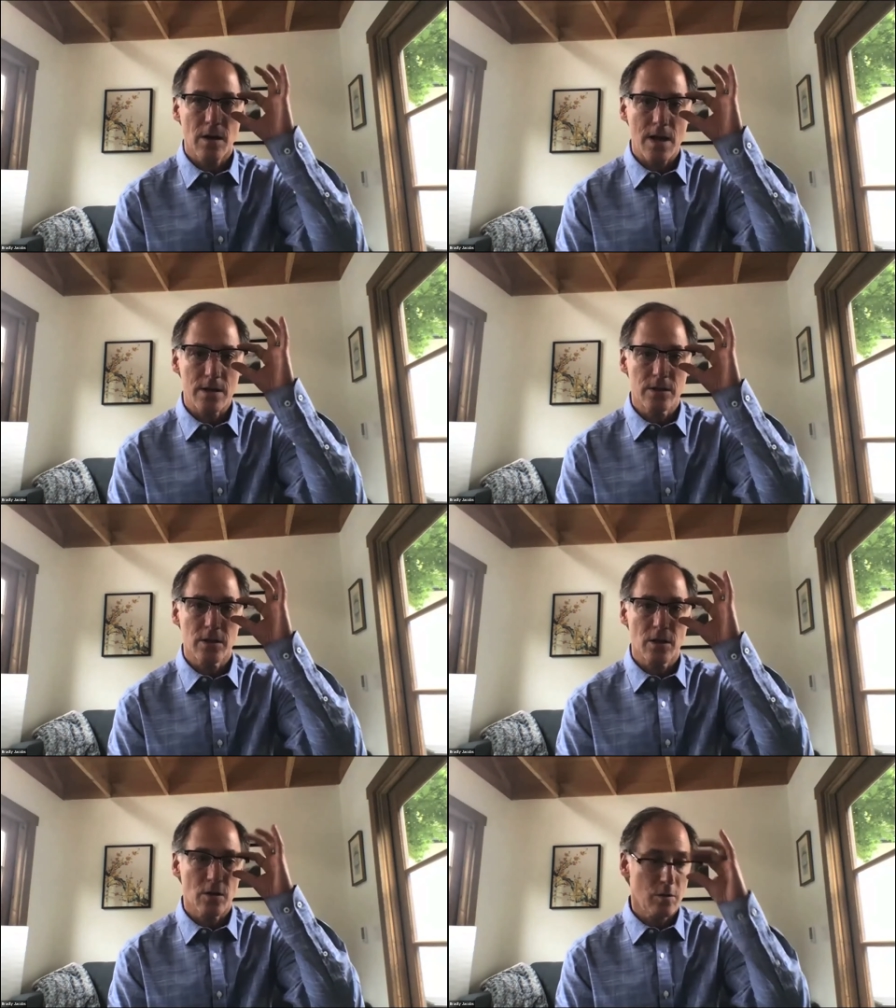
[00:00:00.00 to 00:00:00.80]
right.
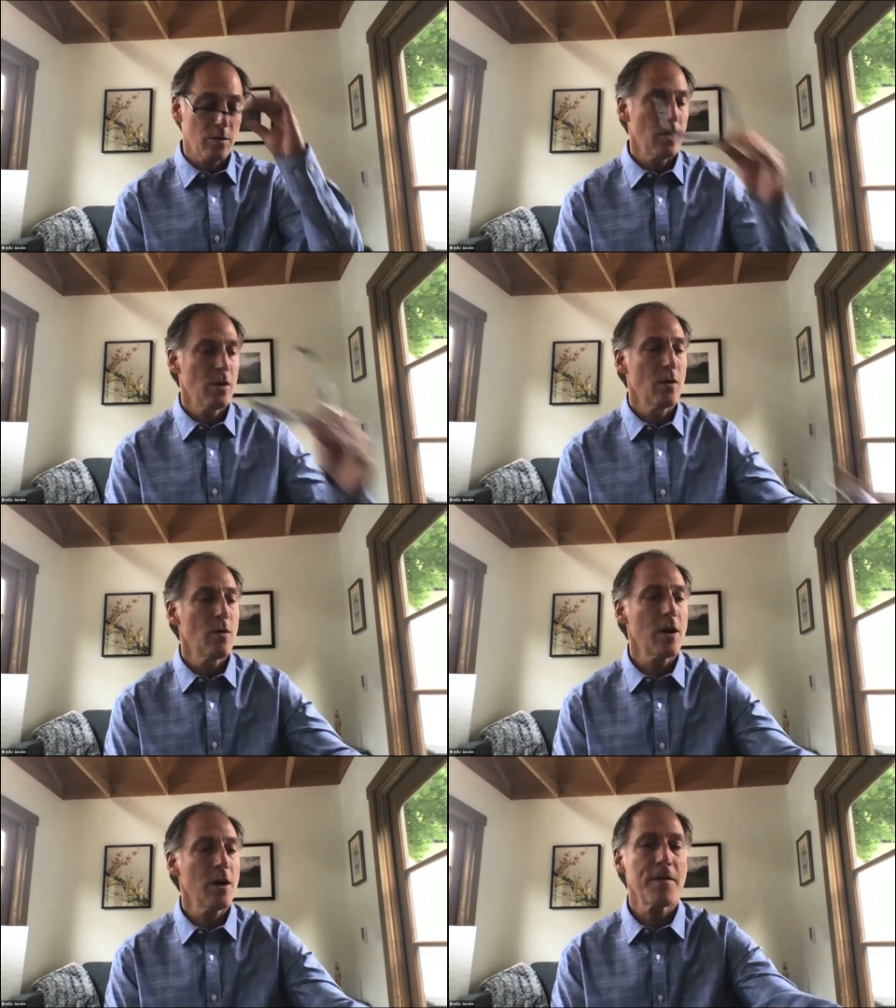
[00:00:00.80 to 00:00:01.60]
So,
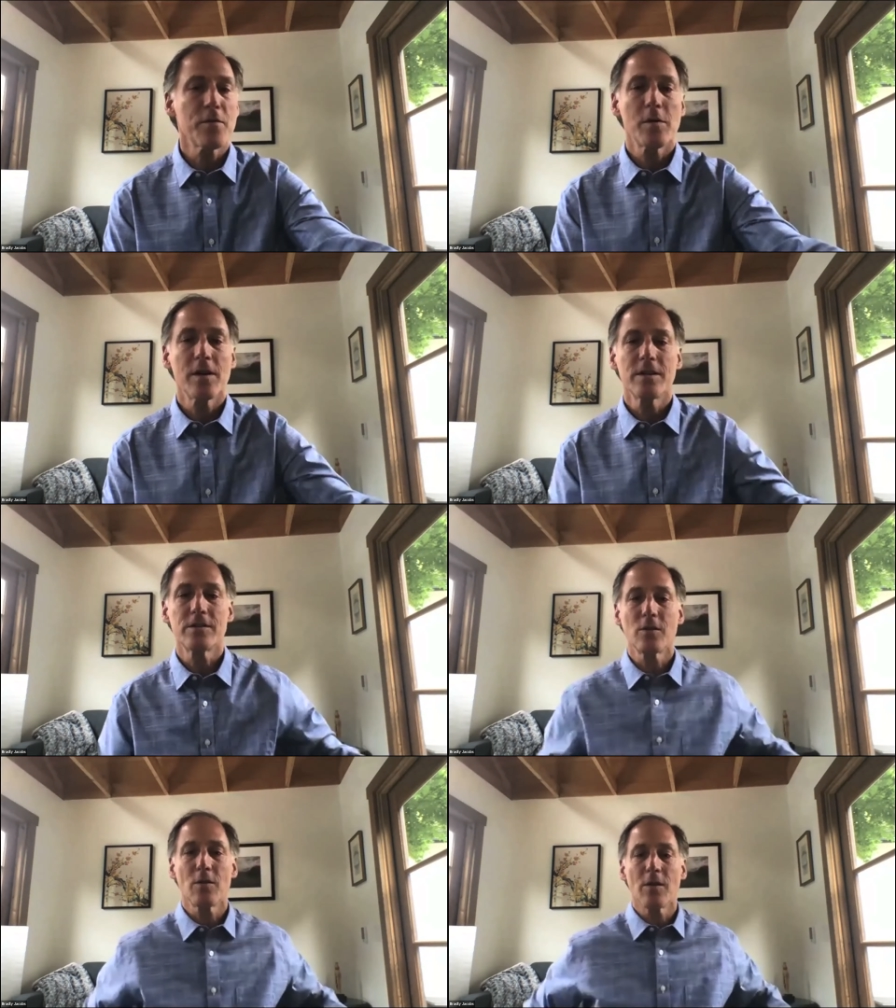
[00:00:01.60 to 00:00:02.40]
welcome everyone.
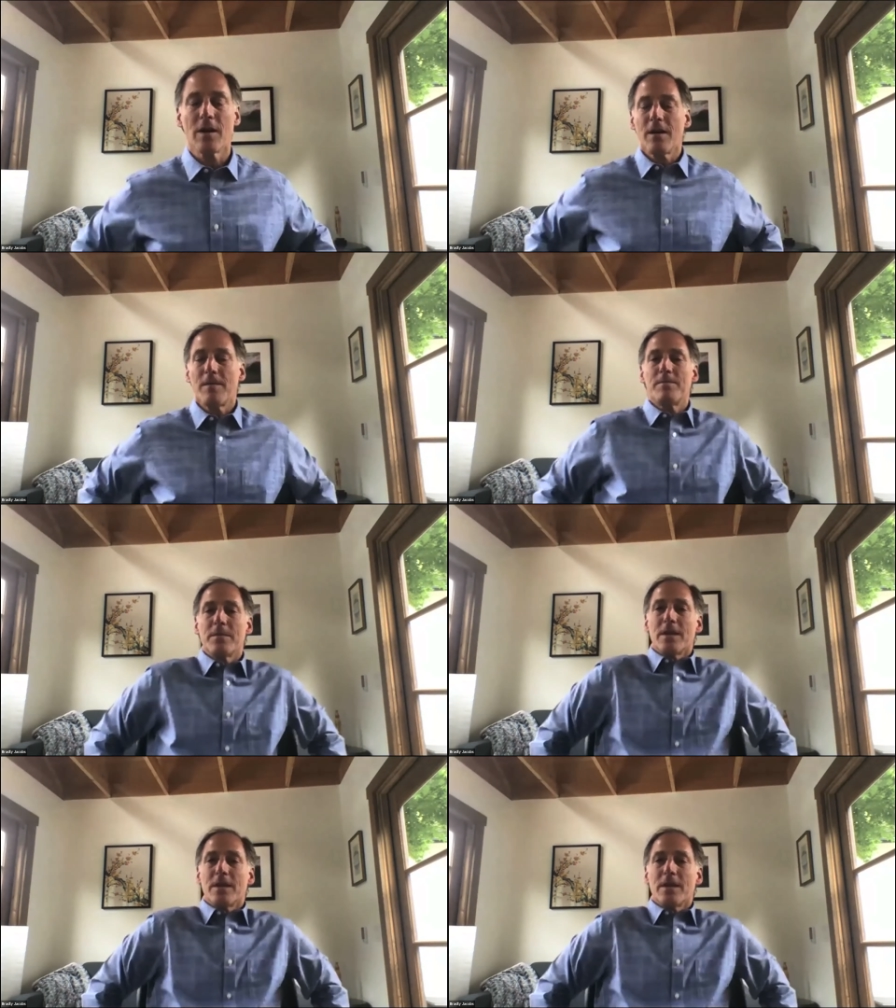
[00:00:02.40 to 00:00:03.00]
So, uh,